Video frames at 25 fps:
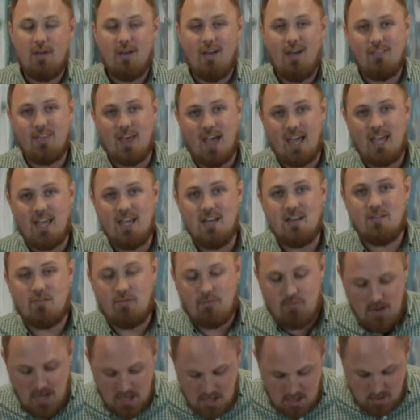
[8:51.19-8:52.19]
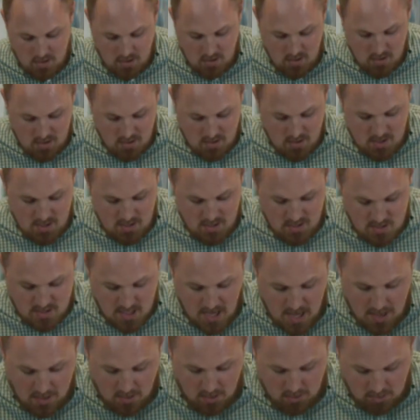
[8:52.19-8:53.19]
in that he defeated
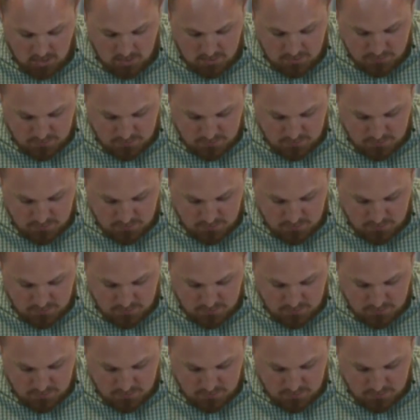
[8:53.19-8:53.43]
death.